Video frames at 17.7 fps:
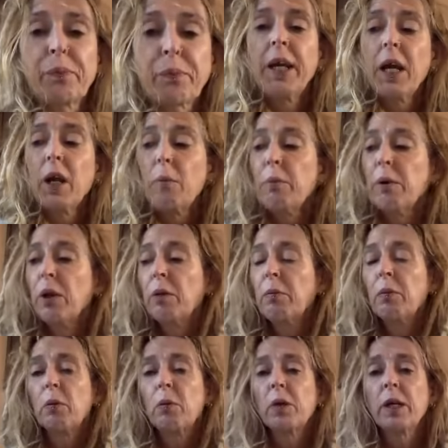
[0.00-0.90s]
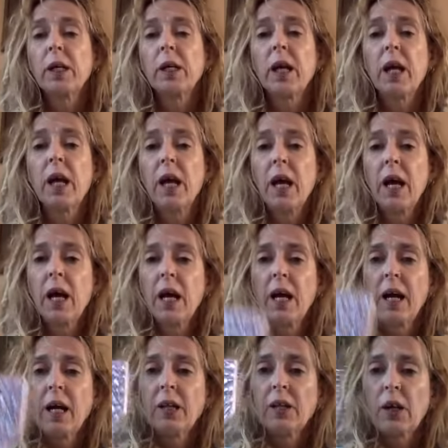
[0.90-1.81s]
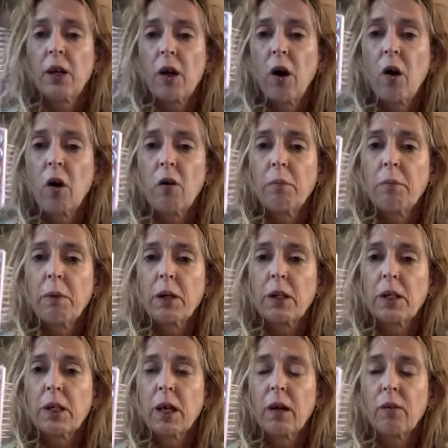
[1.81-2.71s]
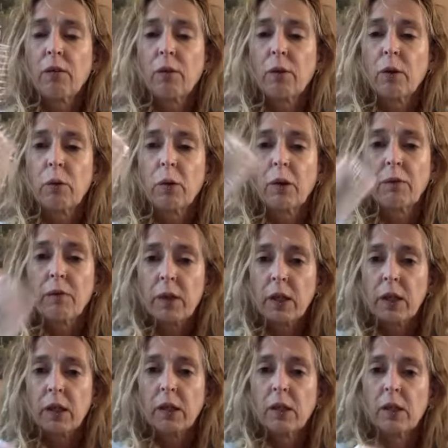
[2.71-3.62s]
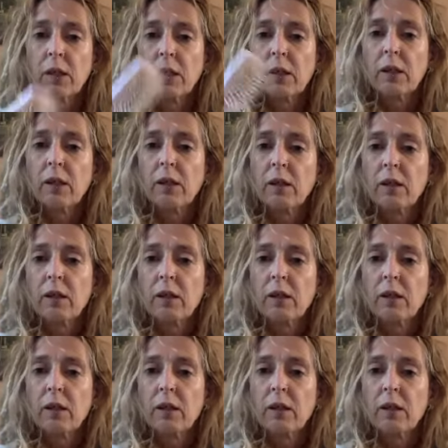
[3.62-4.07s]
Get up in the morning and I arm myself with one of these